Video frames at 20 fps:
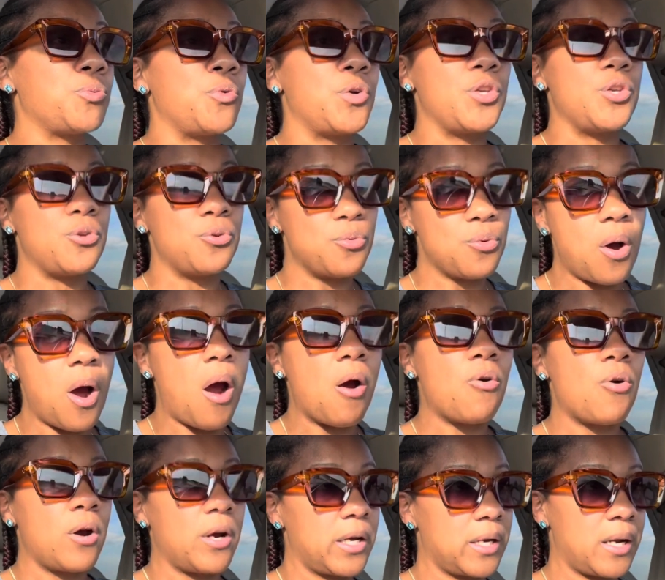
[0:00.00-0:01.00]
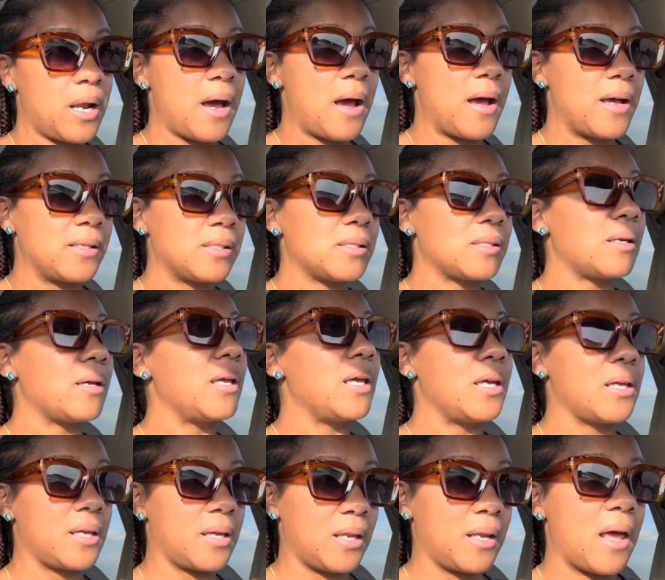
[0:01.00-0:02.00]
When you are organized,
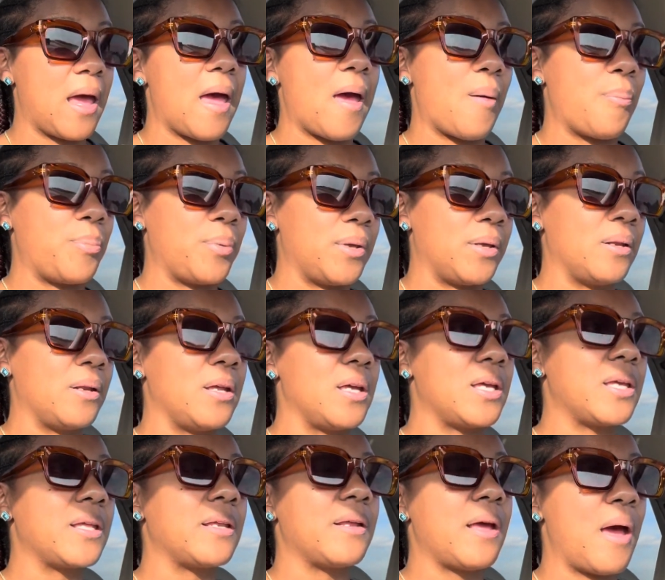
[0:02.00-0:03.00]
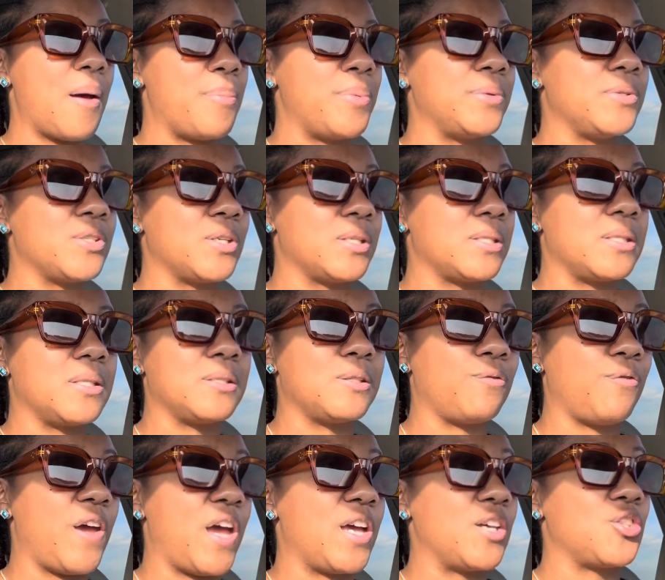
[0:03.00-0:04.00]
it can happen. It can happen just
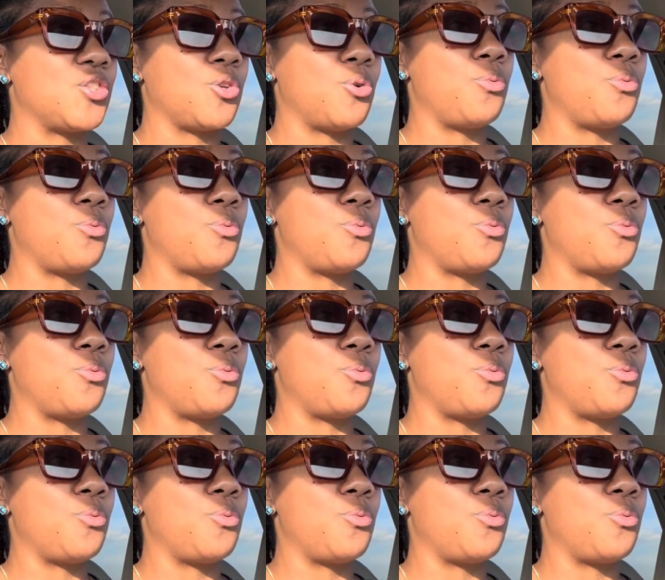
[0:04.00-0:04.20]
as fast.